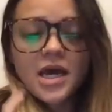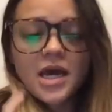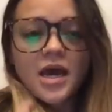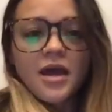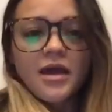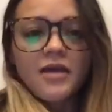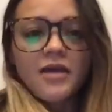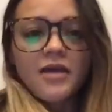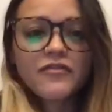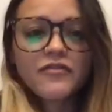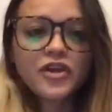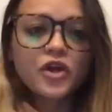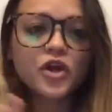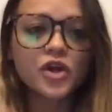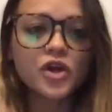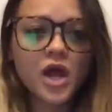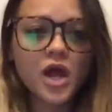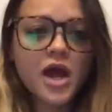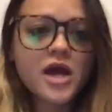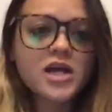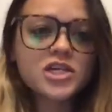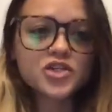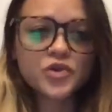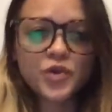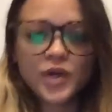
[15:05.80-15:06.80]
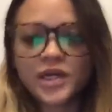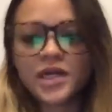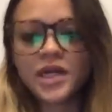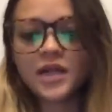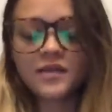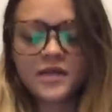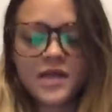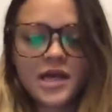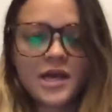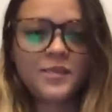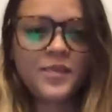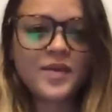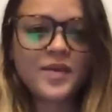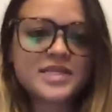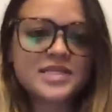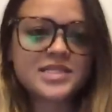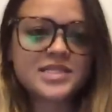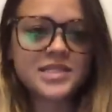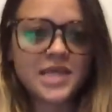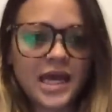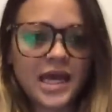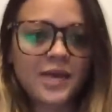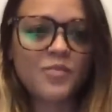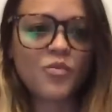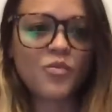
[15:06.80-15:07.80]
if you're not treating them the
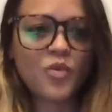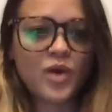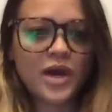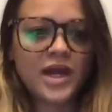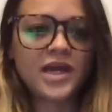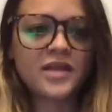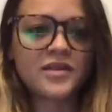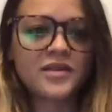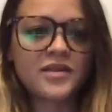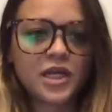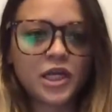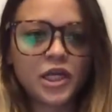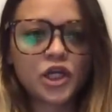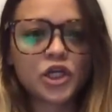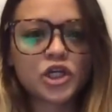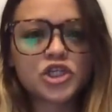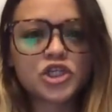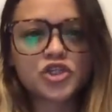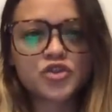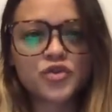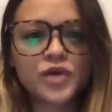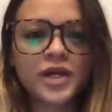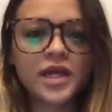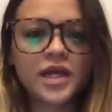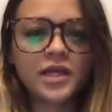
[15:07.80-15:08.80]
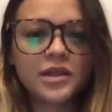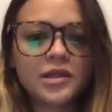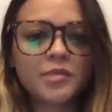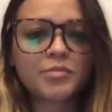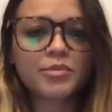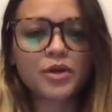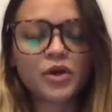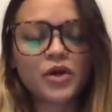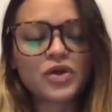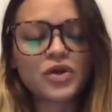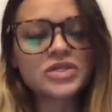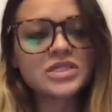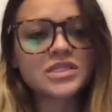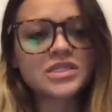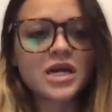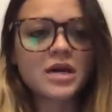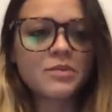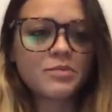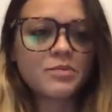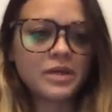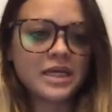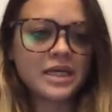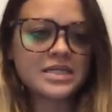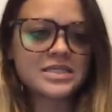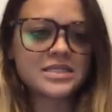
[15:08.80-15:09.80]
same way that you're treating the person
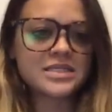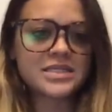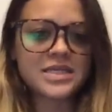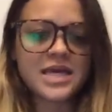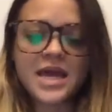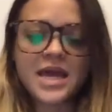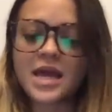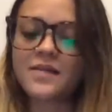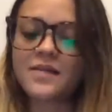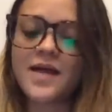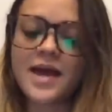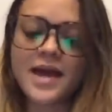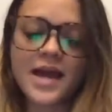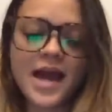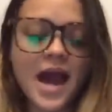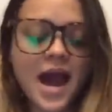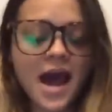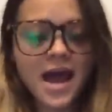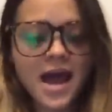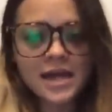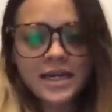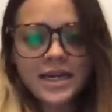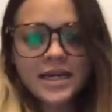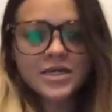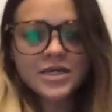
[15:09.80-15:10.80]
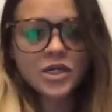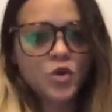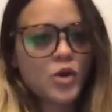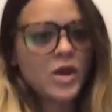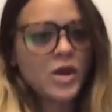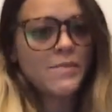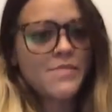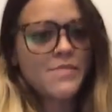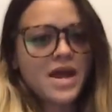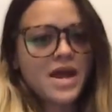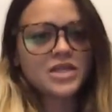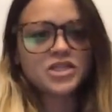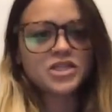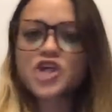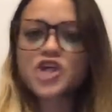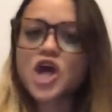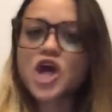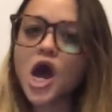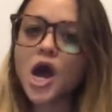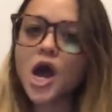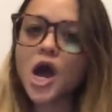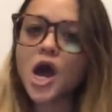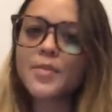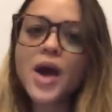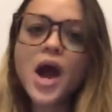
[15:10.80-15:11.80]
coming in saying, like, I need to quit my
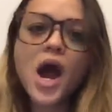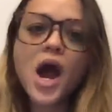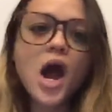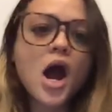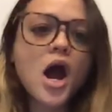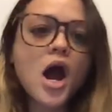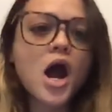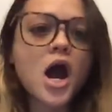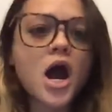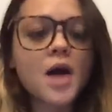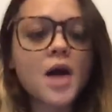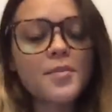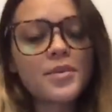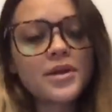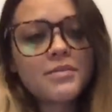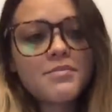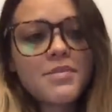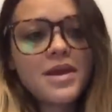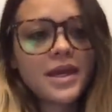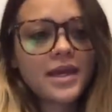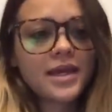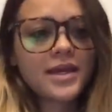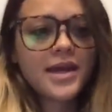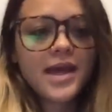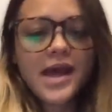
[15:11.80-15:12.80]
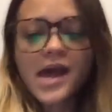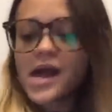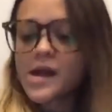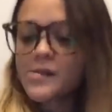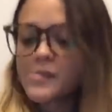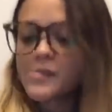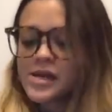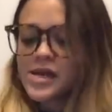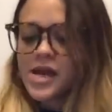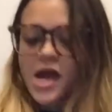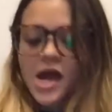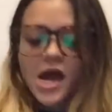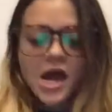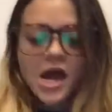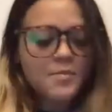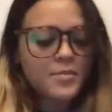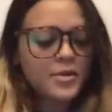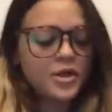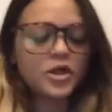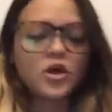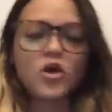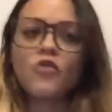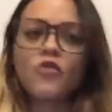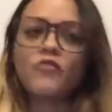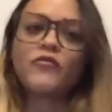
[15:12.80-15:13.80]
job, I'm gonna make it happen, I'm
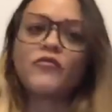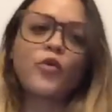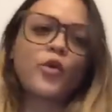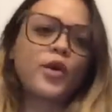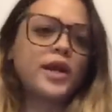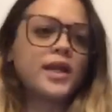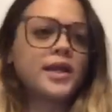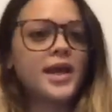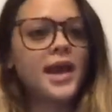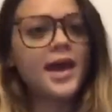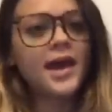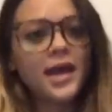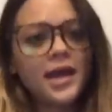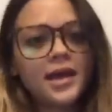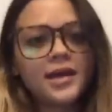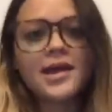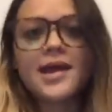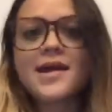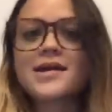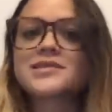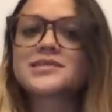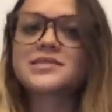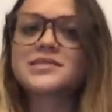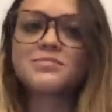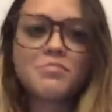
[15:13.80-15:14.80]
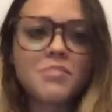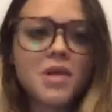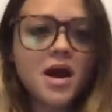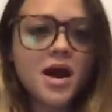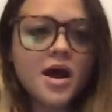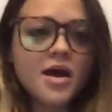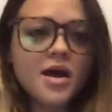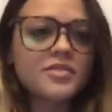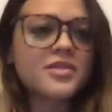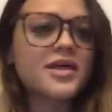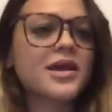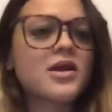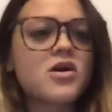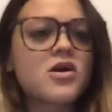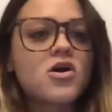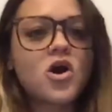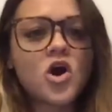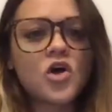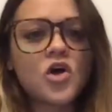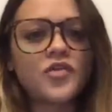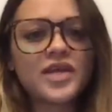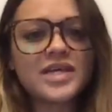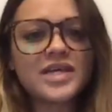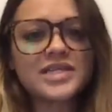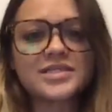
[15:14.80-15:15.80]
gonna go 40K next month, like
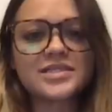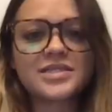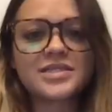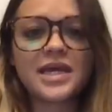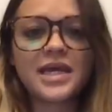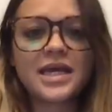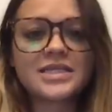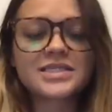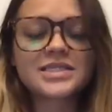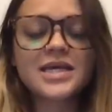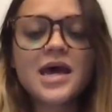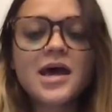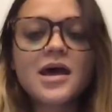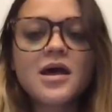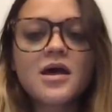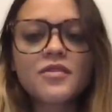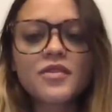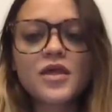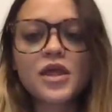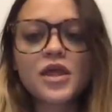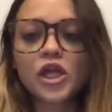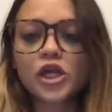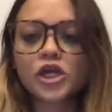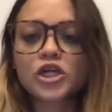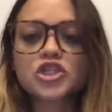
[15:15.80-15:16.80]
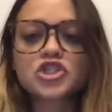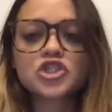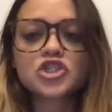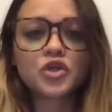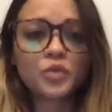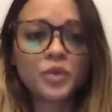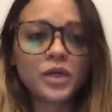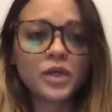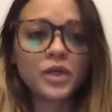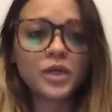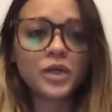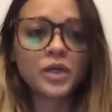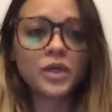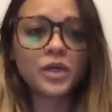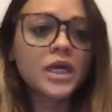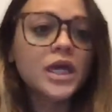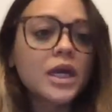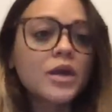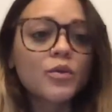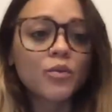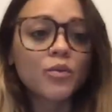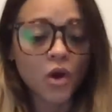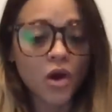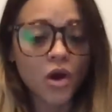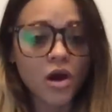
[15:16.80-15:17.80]
all these things, then you're doing
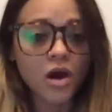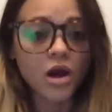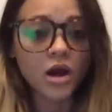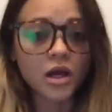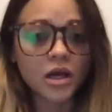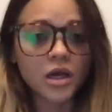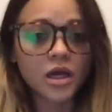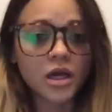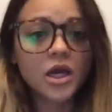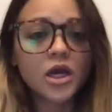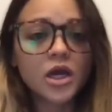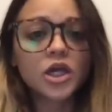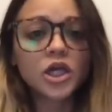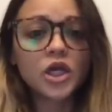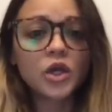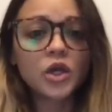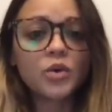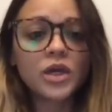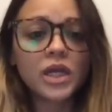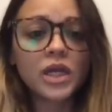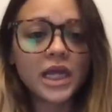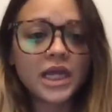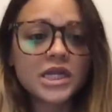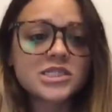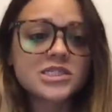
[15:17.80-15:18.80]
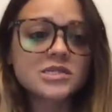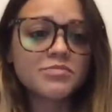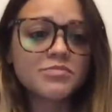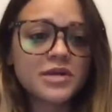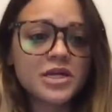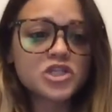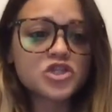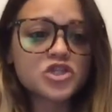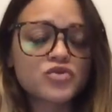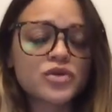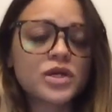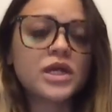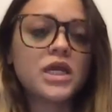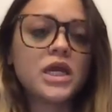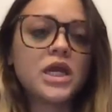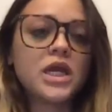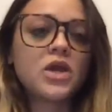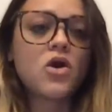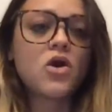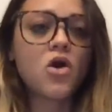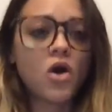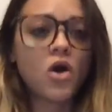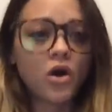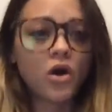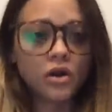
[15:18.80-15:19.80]
it wrong. You need to be treating
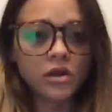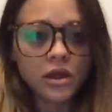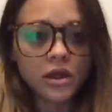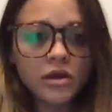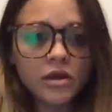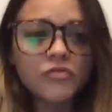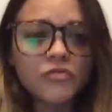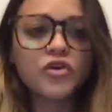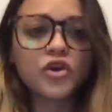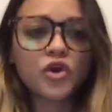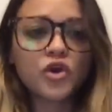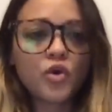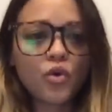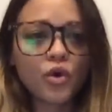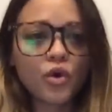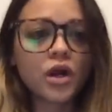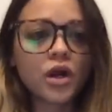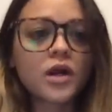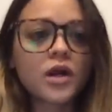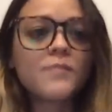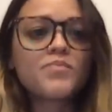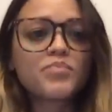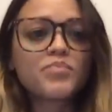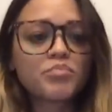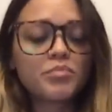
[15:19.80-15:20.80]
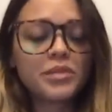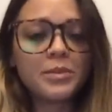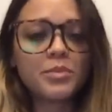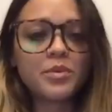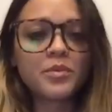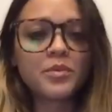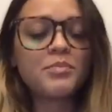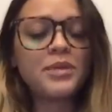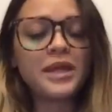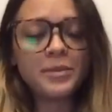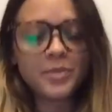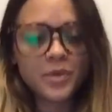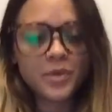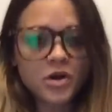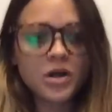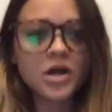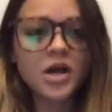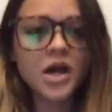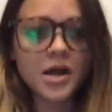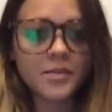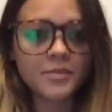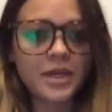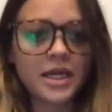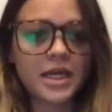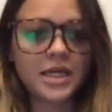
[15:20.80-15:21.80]
all of your people. People
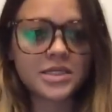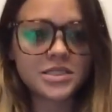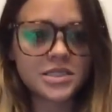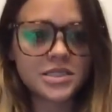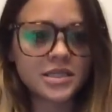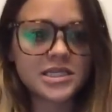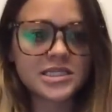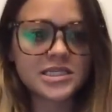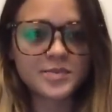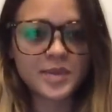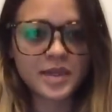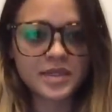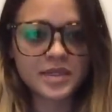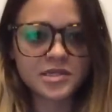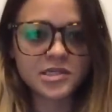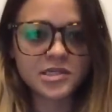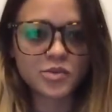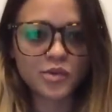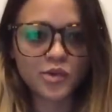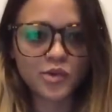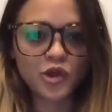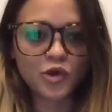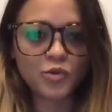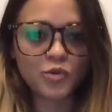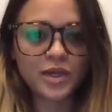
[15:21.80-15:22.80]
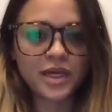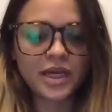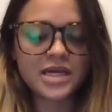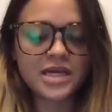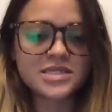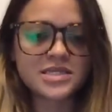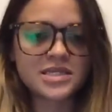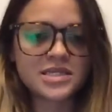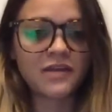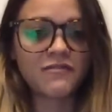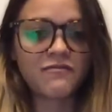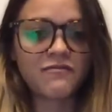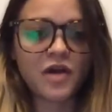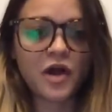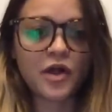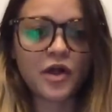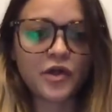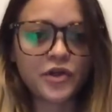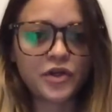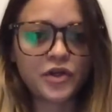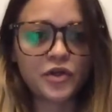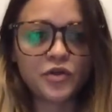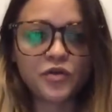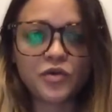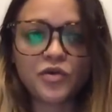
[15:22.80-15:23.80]
come into this business with you because they
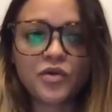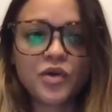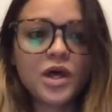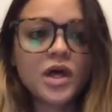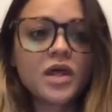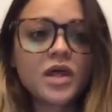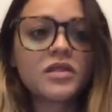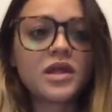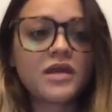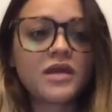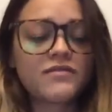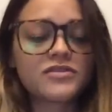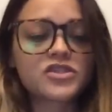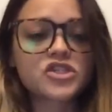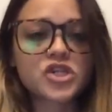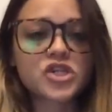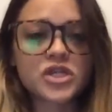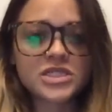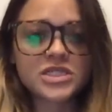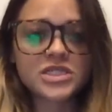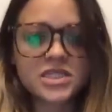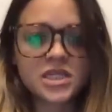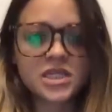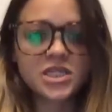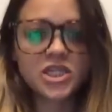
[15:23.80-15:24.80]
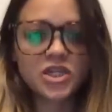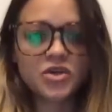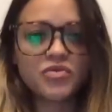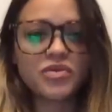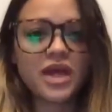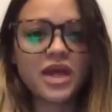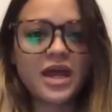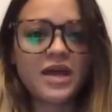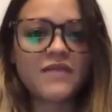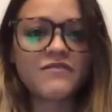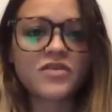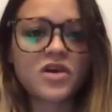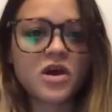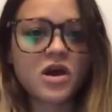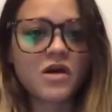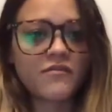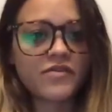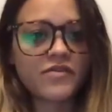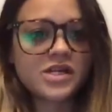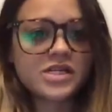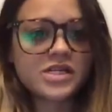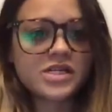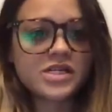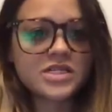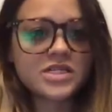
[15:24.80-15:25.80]
followed you, they've trusted you, they have
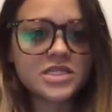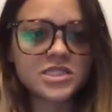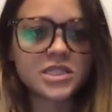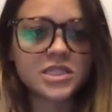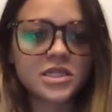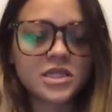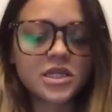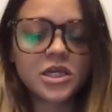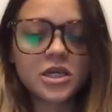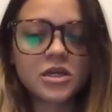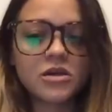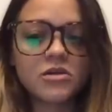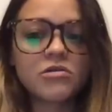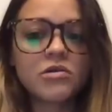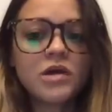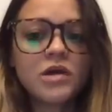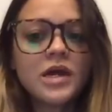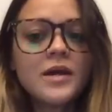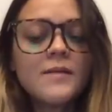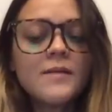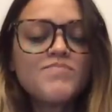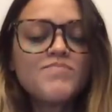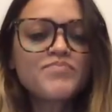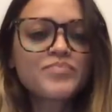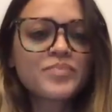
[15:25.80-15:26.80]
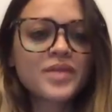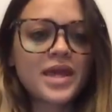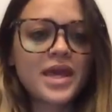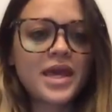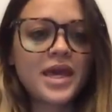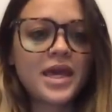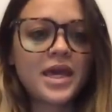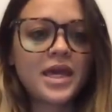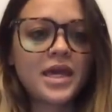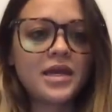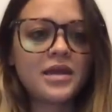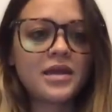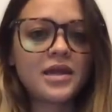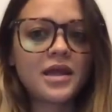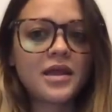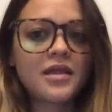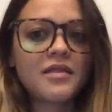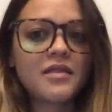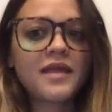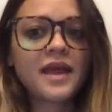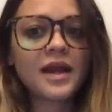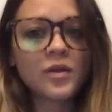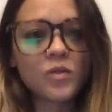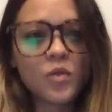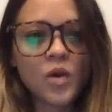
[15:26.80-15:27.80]
confidence in you, and
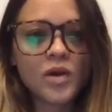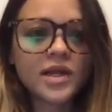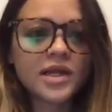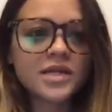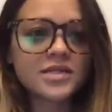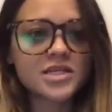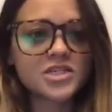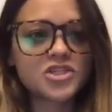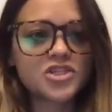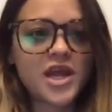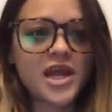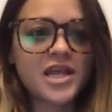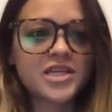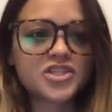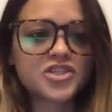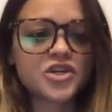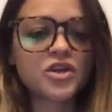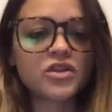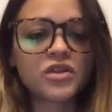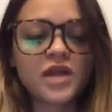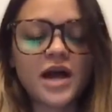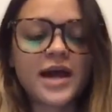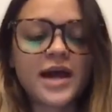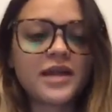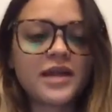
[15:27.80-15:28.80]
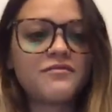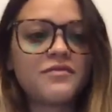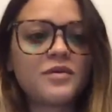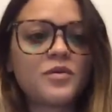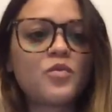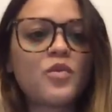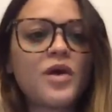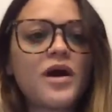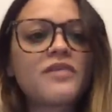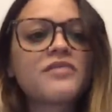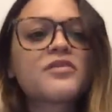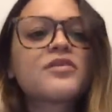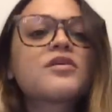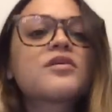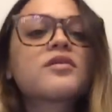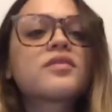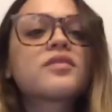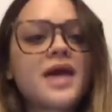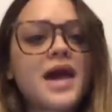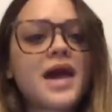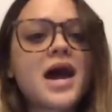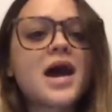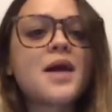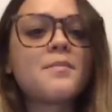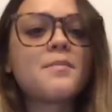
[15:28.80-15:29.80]
they're wanting to change their life. And whether
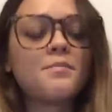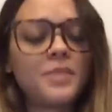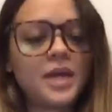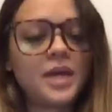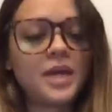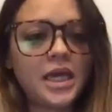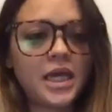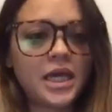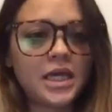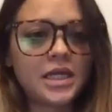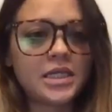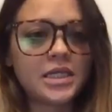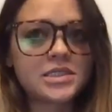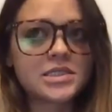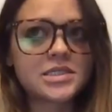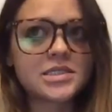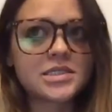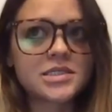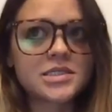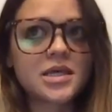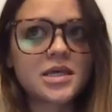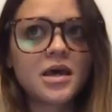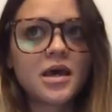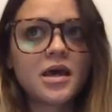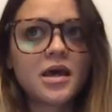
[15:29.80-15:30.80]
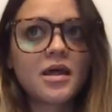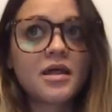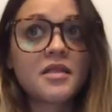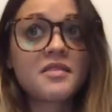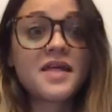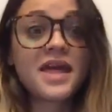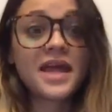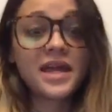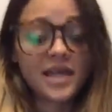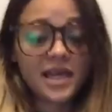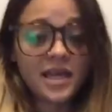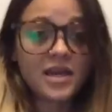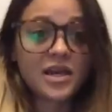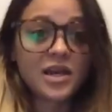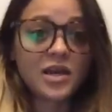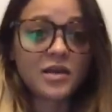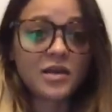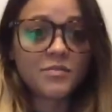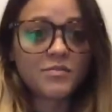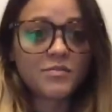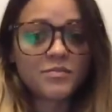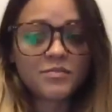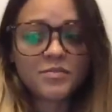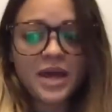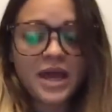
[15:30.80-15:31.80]
that means they needed
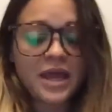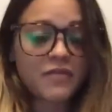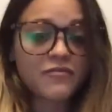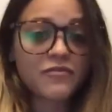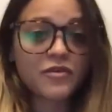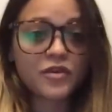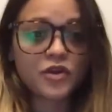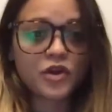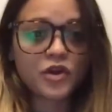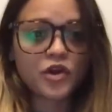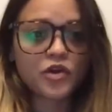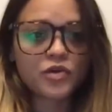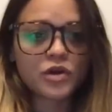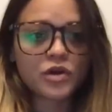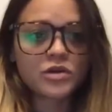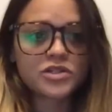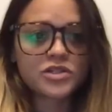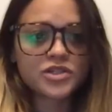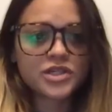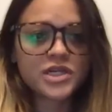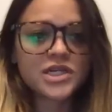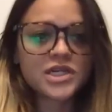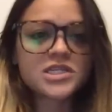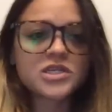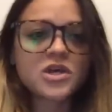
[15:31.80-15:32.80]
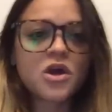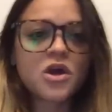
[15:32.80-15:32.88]
pay for their groceries